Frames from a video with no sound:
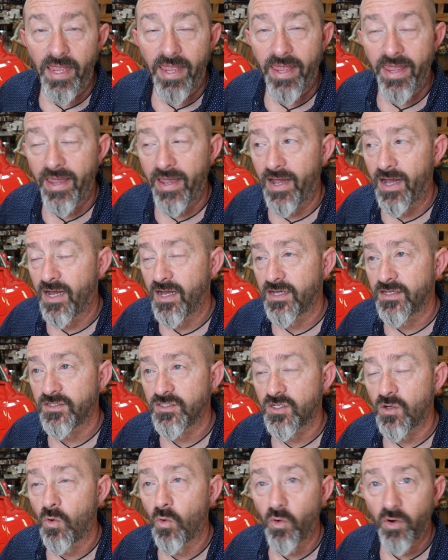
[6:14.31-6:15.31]

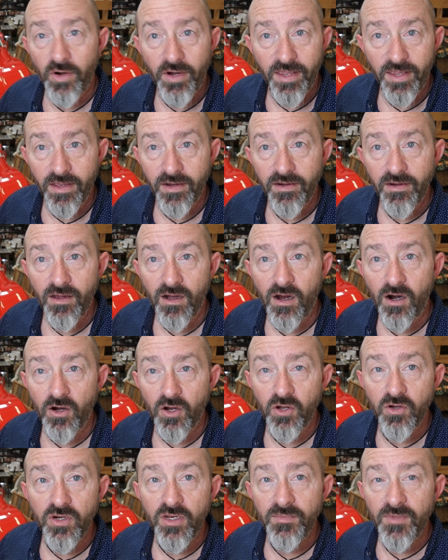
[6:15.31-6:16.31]
and Oregon are
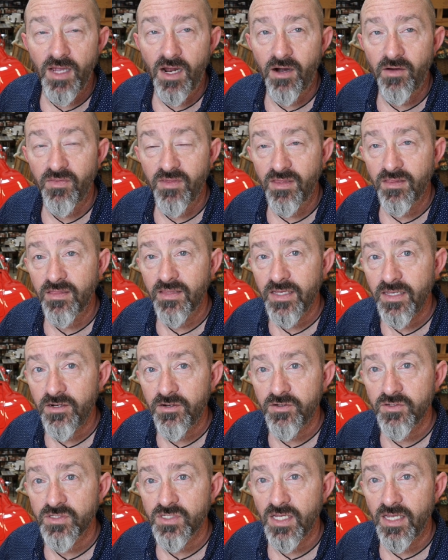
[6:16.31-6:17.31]
going to be, are the
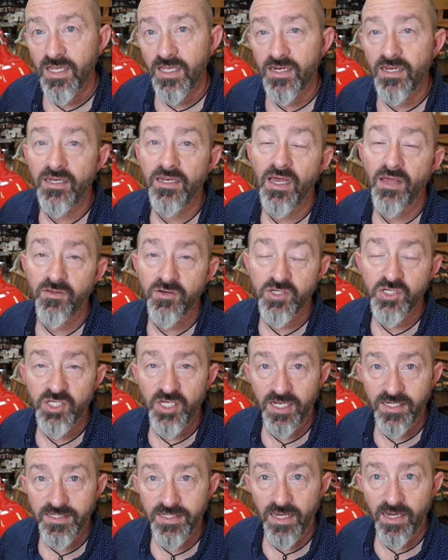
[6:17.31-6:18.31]
leaders in another
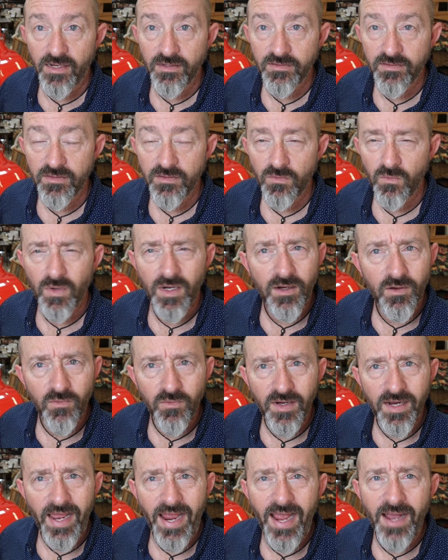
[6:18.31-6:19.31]
shutdown. Well,
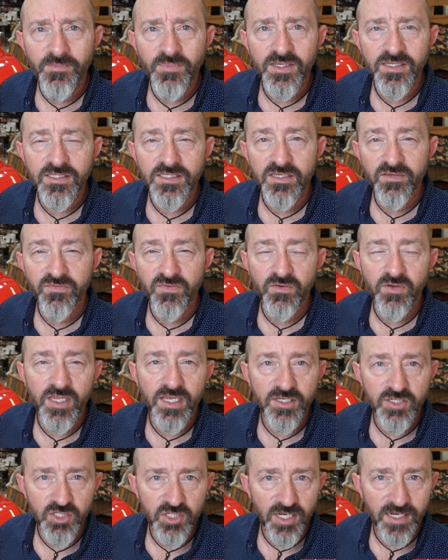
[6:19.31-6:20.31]
what happens if we
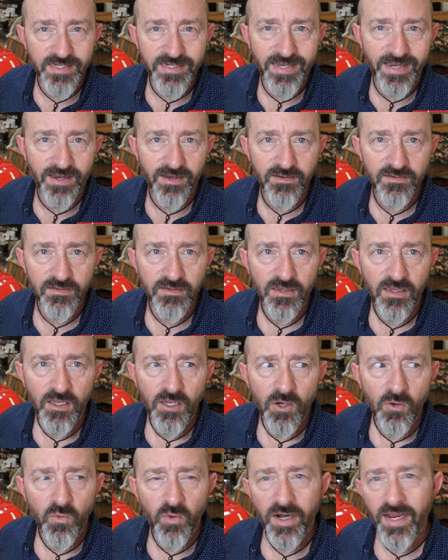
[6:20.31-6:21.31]
get shut down?
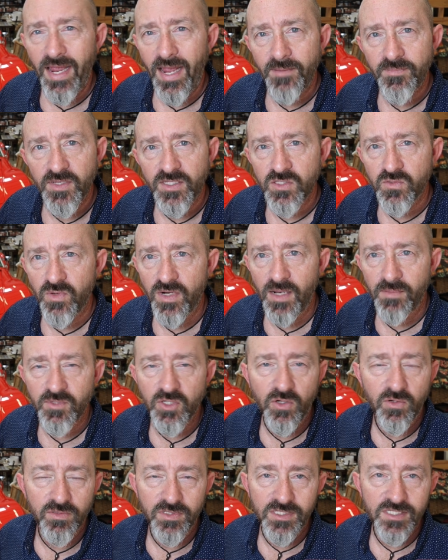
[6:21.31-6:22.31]
What happens when I'm
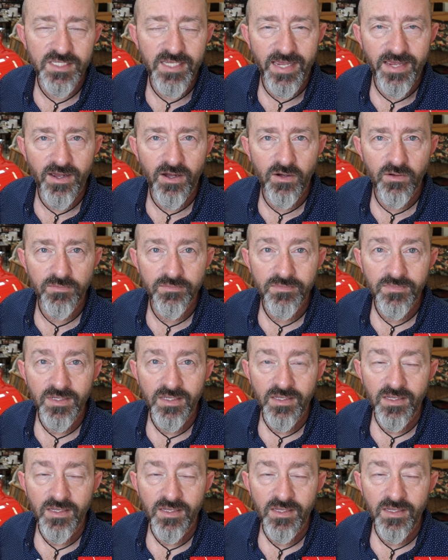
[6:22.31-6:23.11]
told to stay home?